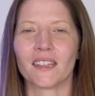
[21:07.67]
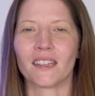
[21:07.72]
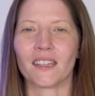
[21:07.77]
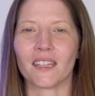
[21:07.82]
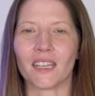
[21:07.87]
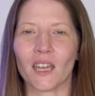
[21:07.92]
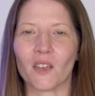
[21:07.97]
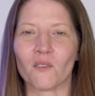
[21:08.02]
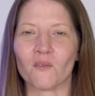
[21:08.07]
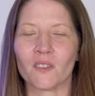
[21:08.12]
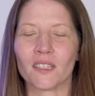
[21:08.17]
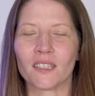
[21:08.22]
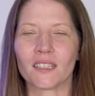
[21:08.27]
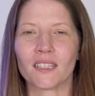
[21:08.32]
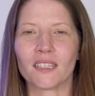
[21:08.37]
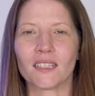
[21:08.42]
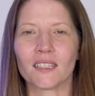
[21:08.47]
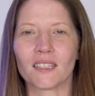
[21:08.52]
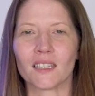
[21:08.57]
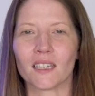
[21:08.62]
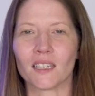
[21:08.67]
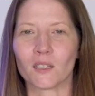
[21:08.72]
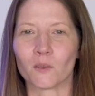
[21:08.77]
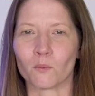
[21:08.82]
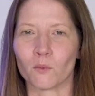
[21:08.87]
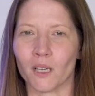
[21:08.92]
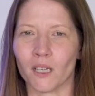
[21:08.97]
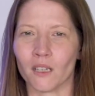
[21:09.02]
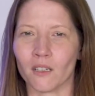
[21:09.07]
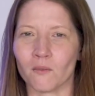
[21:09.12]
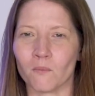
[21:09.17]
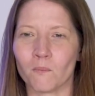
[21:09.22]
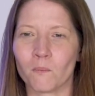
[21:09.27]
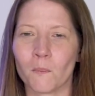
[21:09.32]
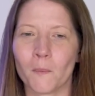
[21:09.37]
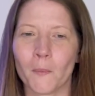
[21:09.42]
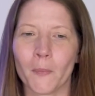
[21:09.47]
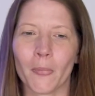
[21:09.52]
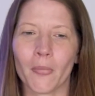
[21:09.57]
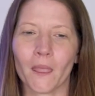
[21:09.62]
The emphasis as well
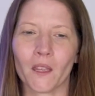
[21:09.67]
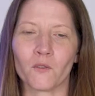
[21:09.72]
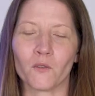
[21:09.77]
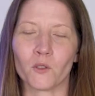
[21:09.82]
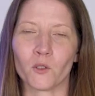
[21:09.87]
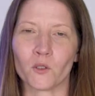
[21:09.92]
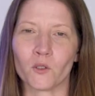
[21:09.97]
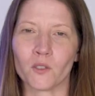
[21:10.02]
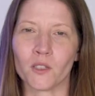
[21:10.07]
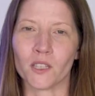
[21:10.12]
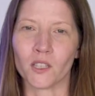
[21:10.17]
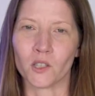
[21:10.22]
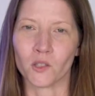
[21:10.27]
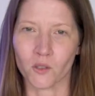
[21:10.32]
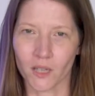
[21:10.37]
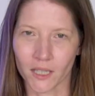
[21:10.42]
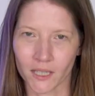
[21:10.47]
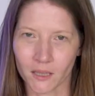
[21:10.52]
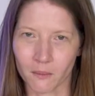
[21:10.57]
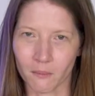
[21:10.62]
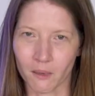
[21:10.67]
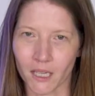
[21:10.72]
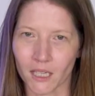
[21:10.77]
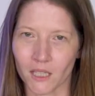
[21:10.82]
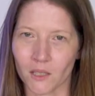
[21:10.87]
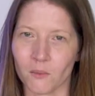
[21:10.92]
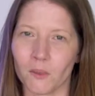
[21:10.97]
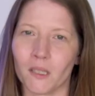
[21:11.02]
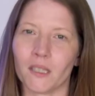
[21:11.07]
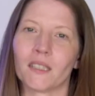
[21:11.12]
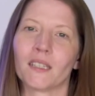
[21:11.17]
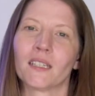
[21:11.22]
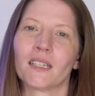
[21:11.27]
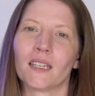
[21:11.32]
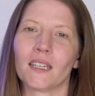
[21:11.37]
for good stress management